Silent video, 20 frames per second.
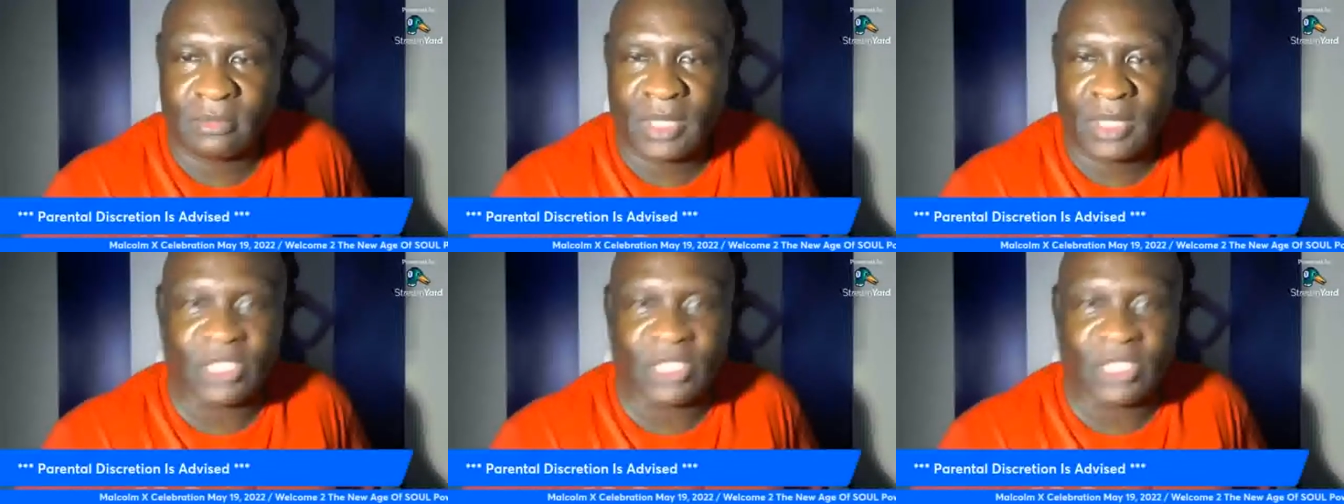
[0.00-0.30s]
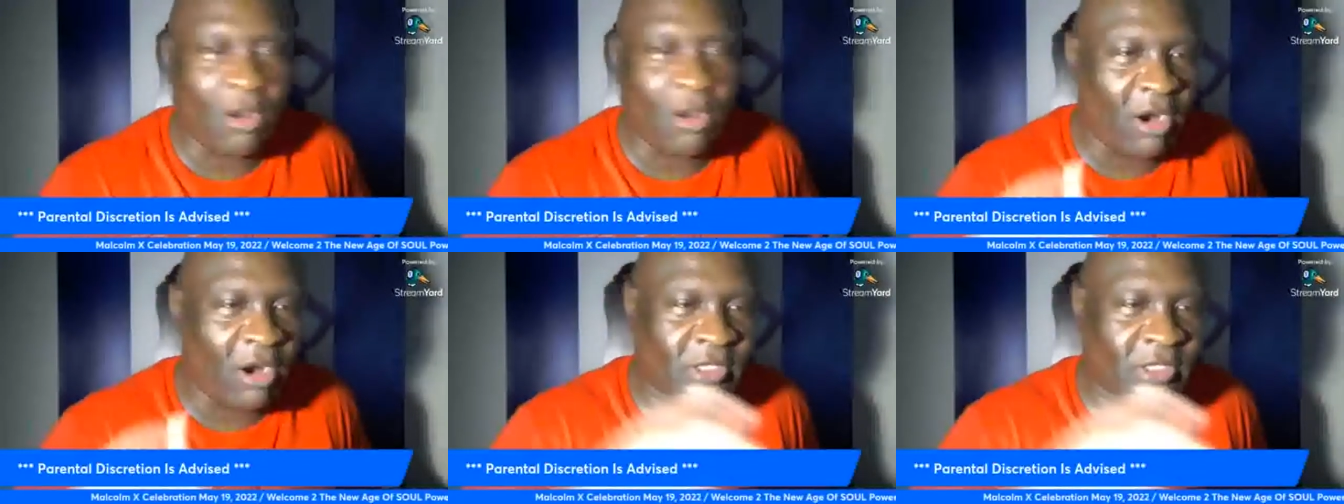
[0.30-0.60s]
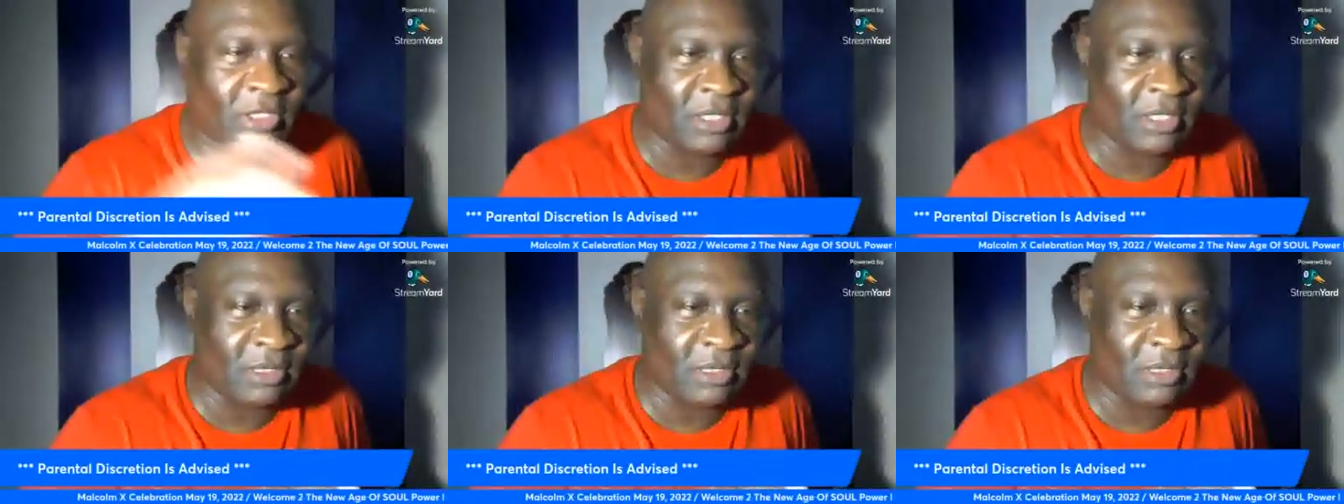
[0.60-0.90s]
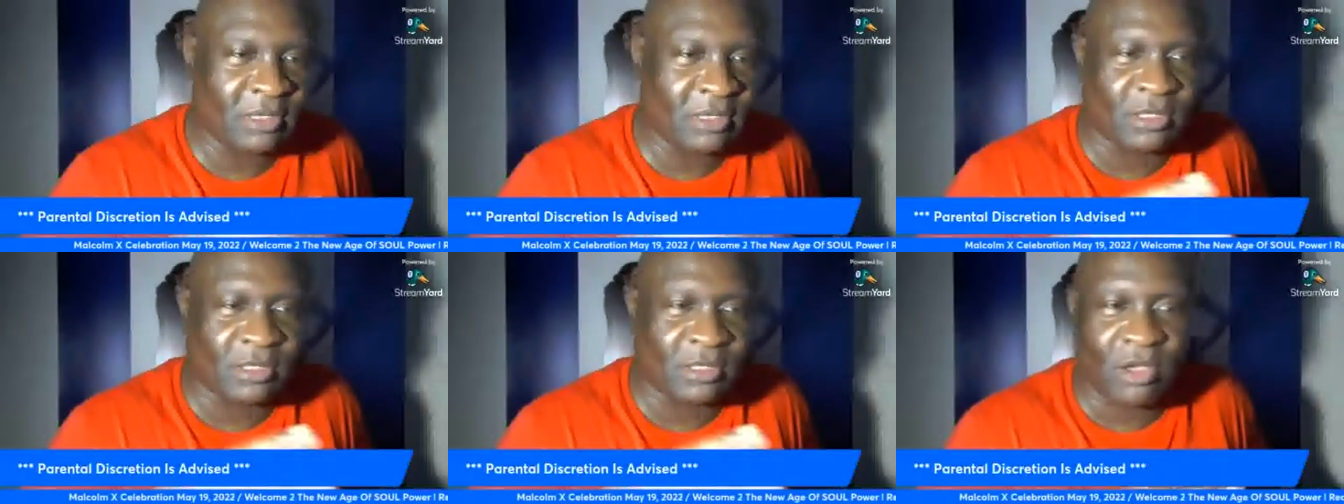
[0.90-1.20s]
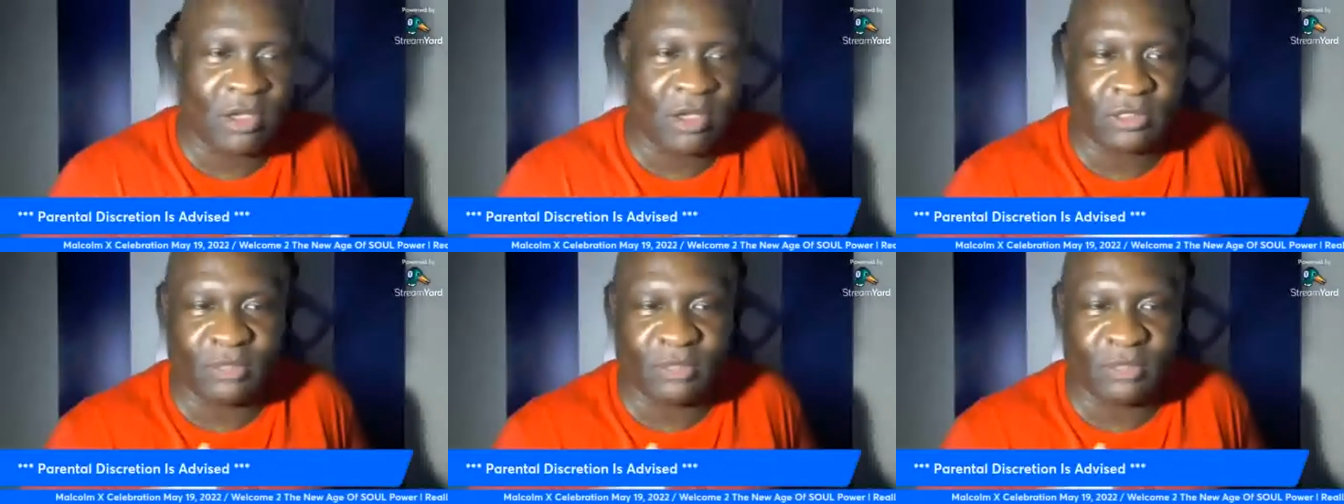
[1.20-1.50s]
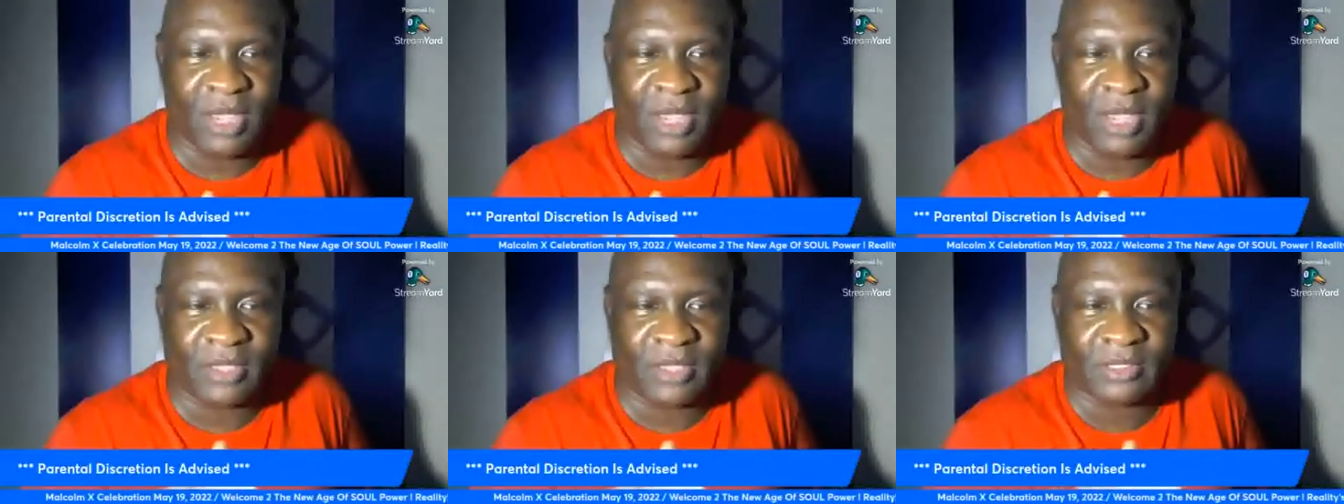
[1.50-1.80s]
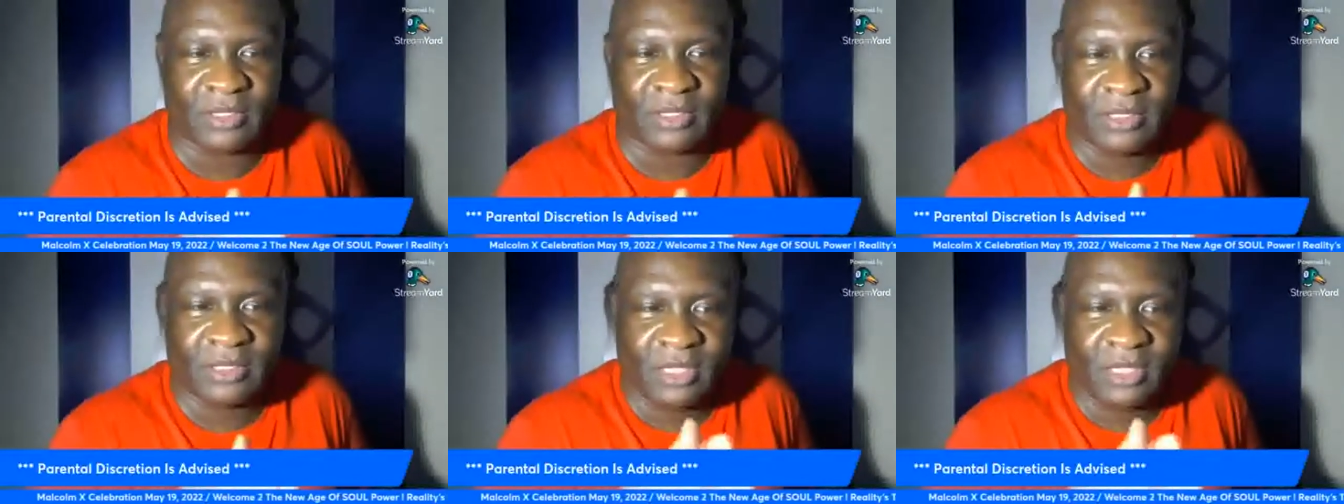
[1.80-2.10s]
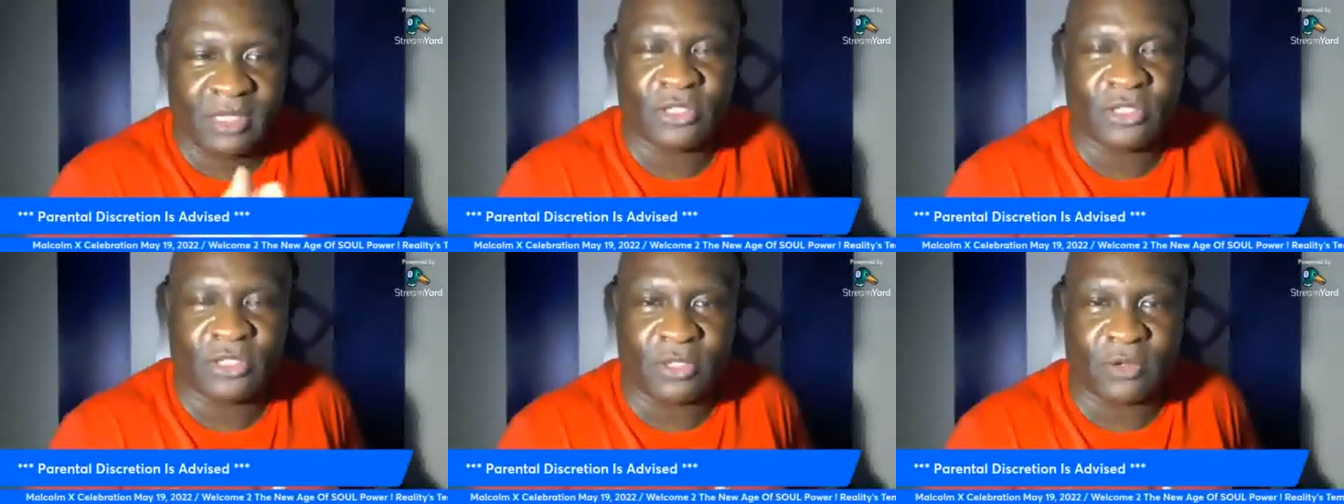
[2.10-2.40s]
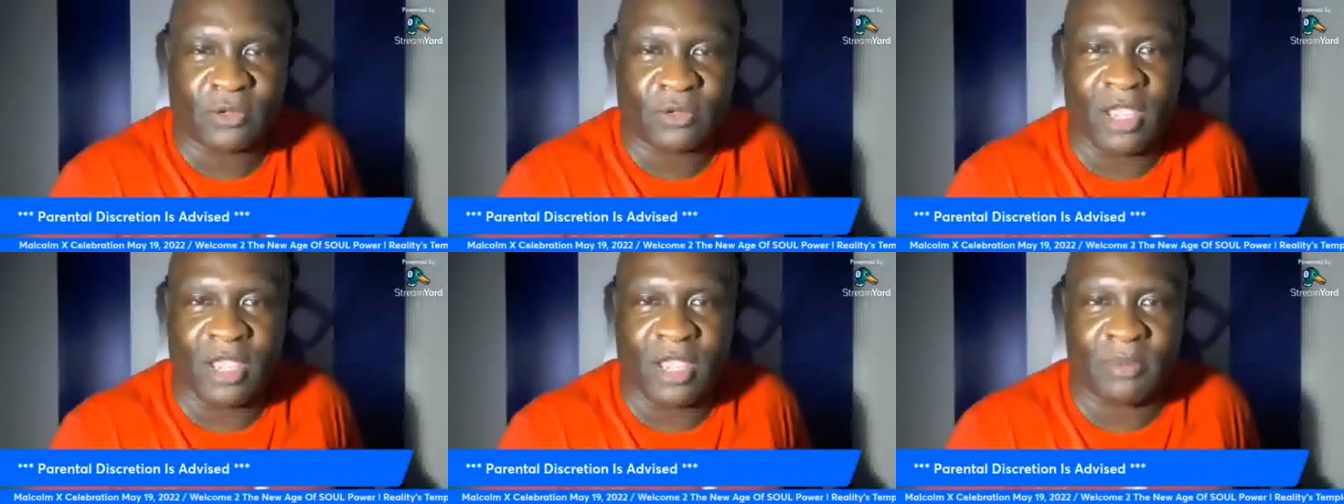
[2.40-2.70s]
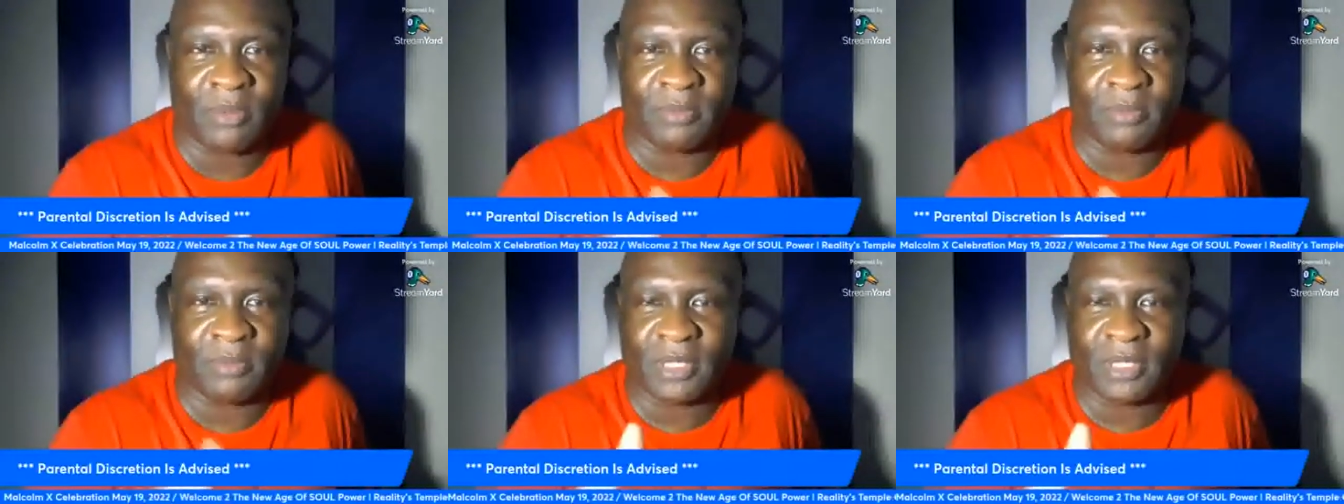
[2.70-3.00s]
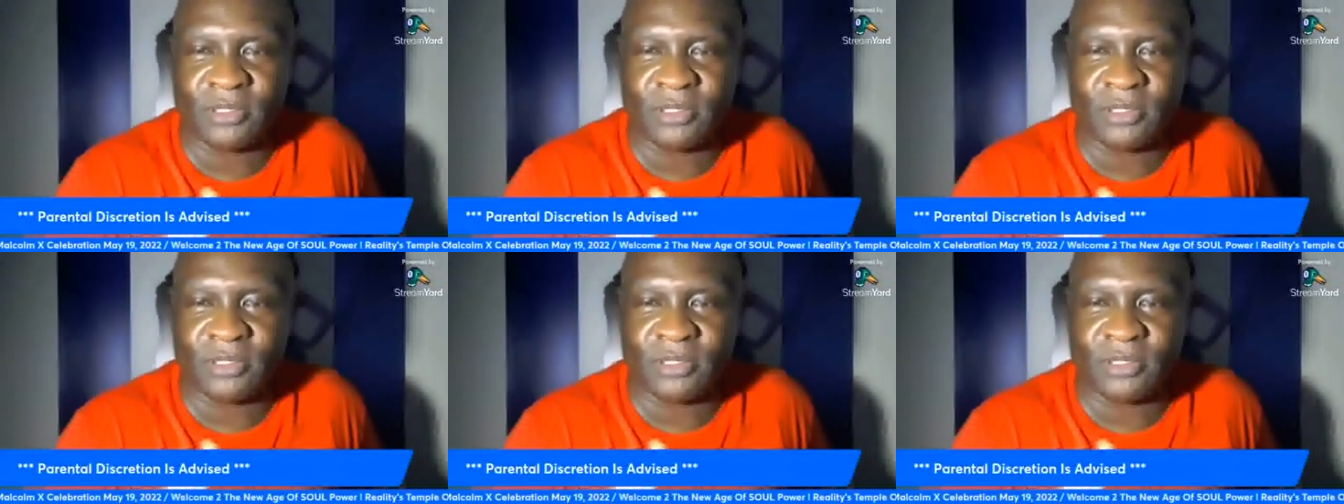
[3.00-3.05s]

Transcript: it's hard to, to talk to my Instagram and,